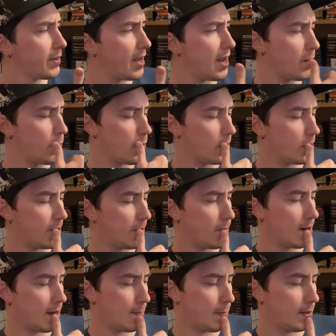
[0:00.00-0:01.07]
Edward G.
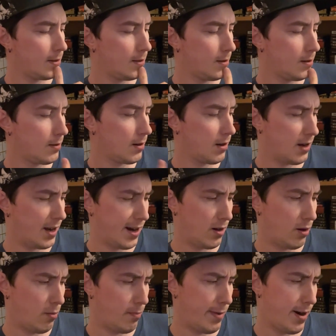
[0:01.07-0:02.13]
Robinson,
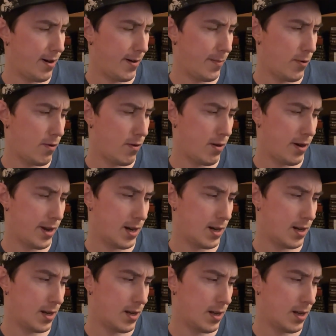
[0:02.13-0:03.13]
Lionel Barrymore, and